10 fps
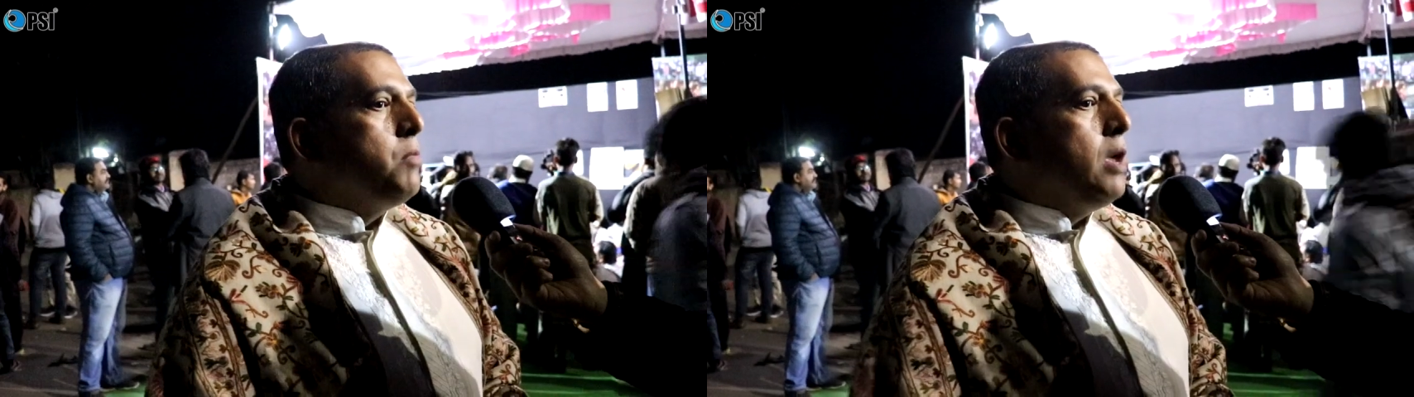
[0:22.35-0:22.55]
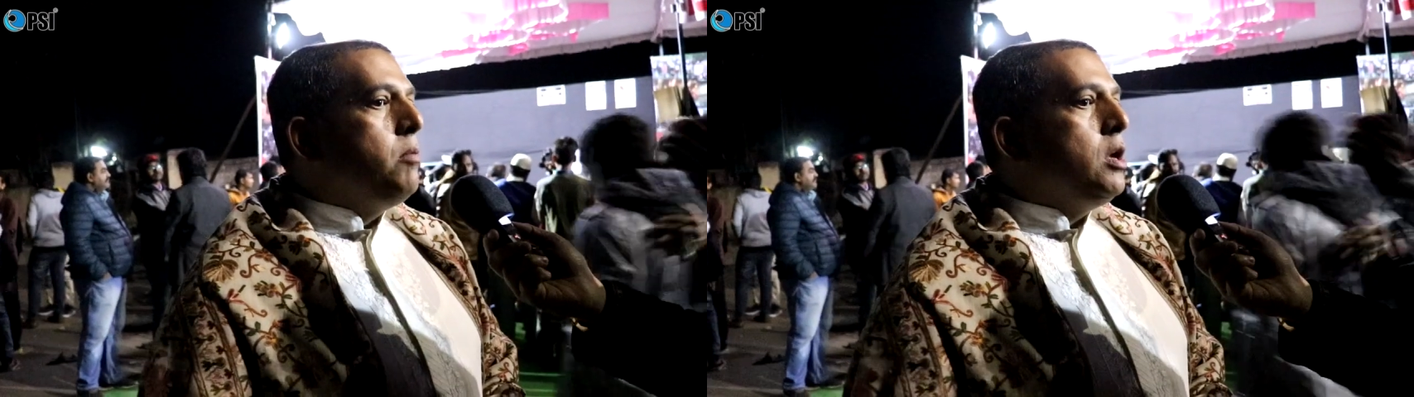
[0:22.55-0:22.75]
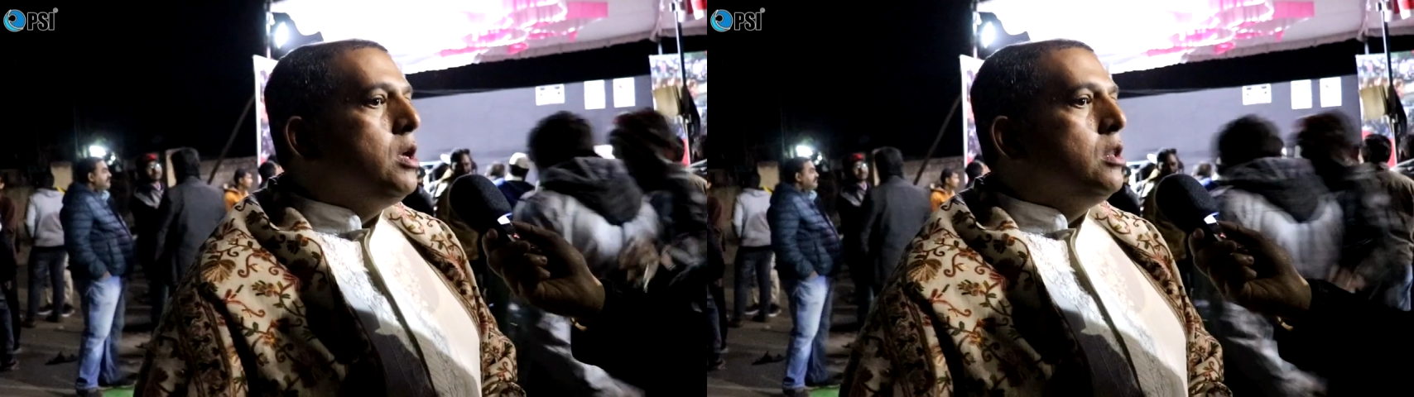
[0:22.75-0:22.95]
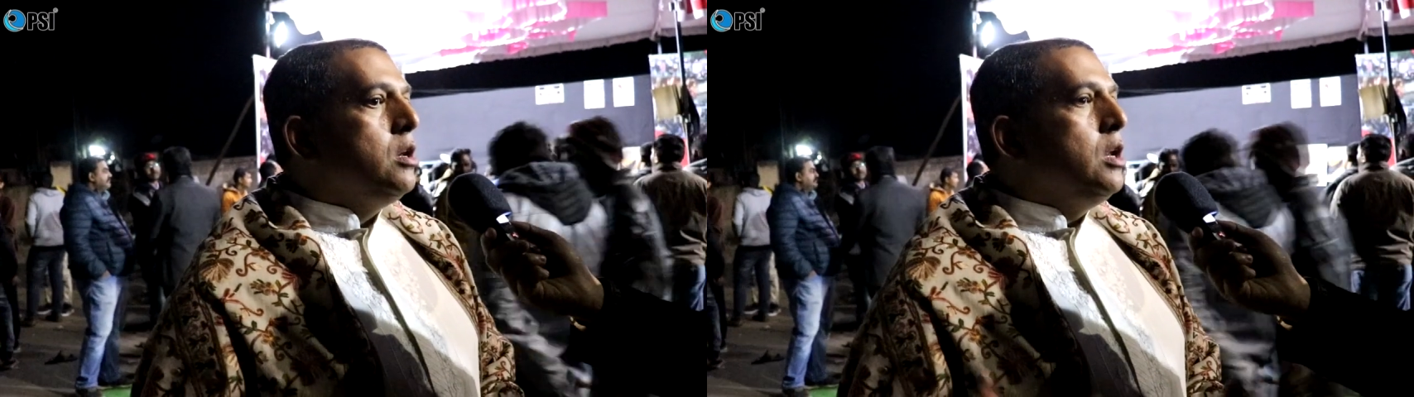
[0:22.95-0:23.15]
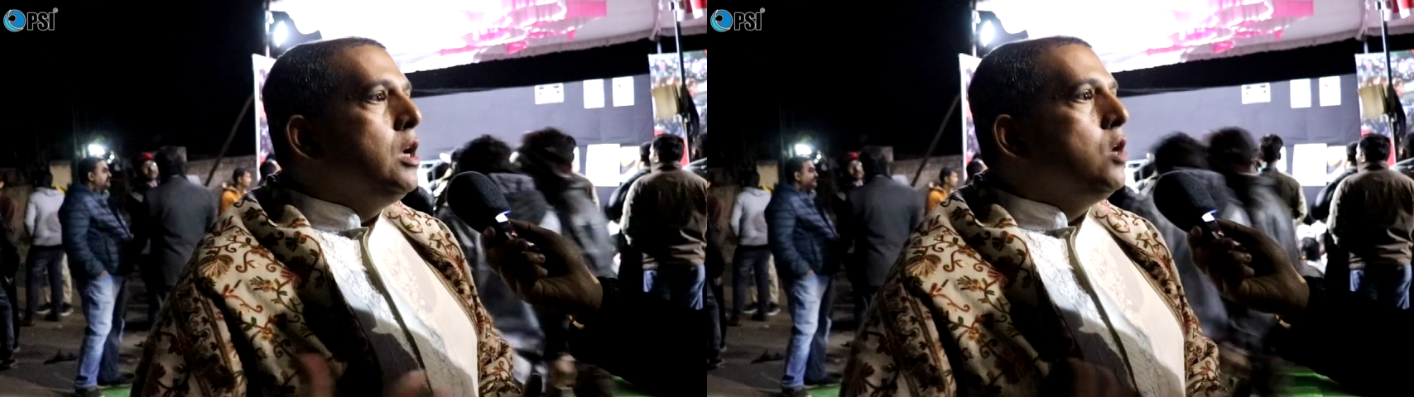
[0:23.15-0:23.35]
may be
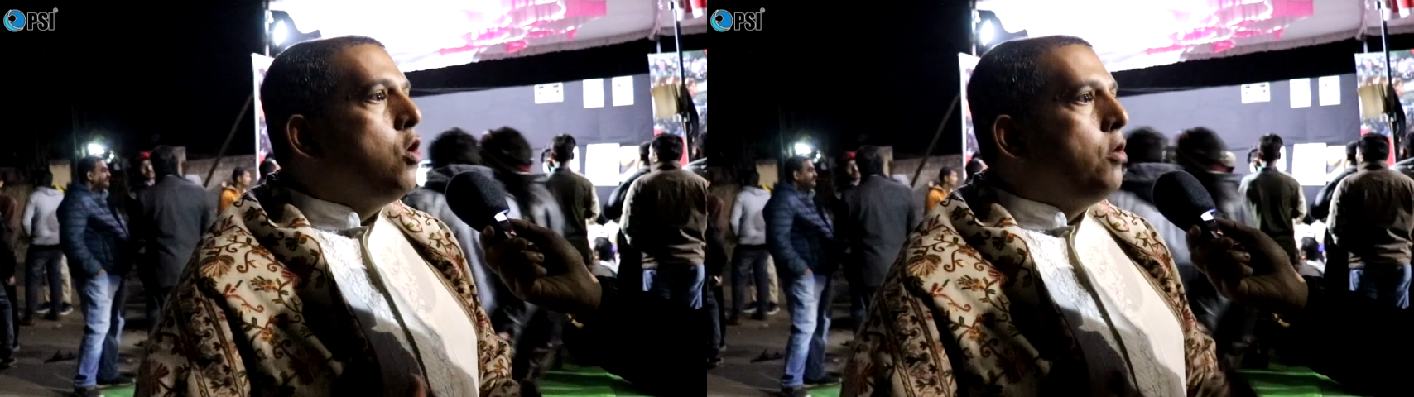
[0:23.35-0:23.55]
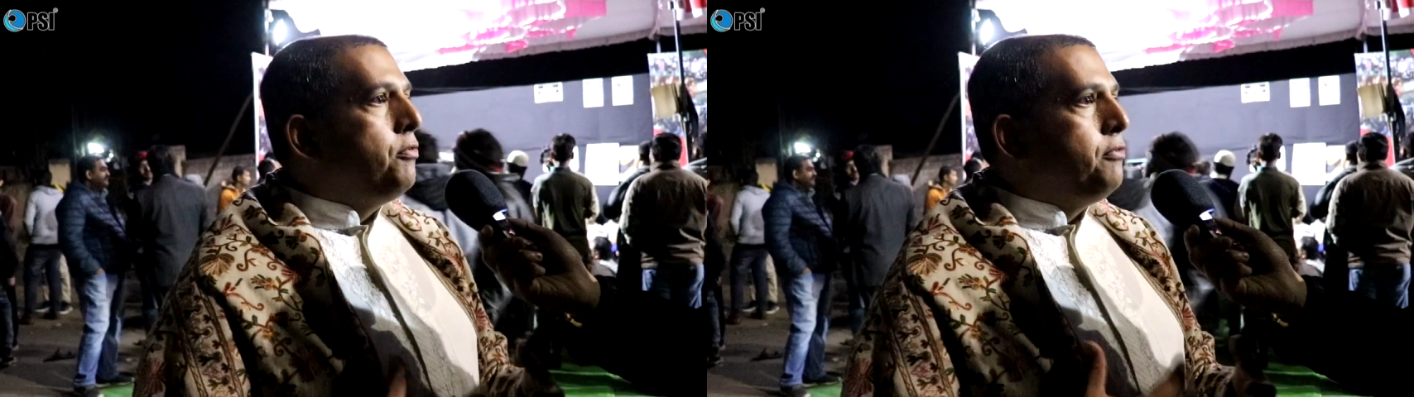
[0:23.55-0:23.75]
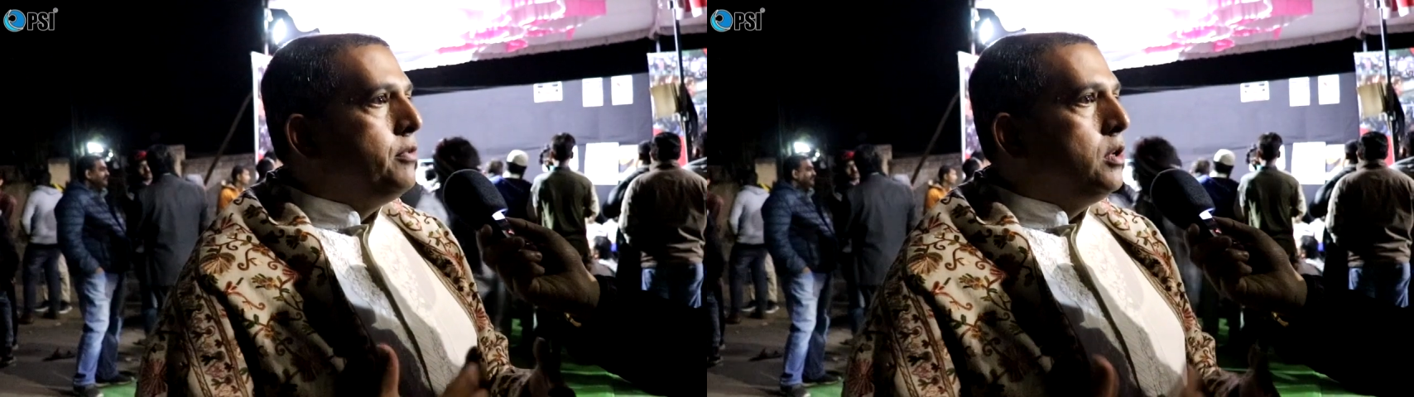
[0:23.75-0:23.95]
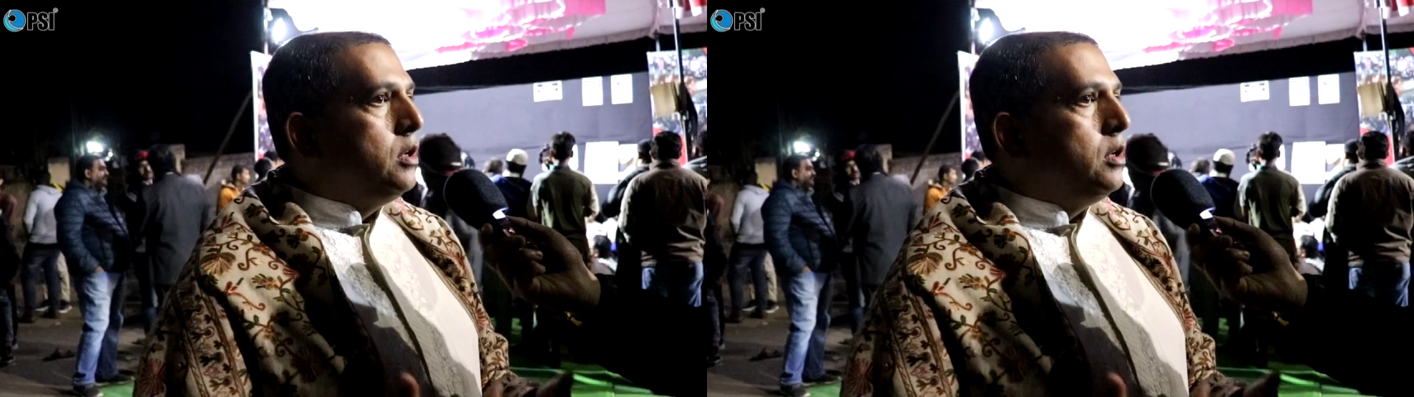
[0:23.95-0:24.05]
the need of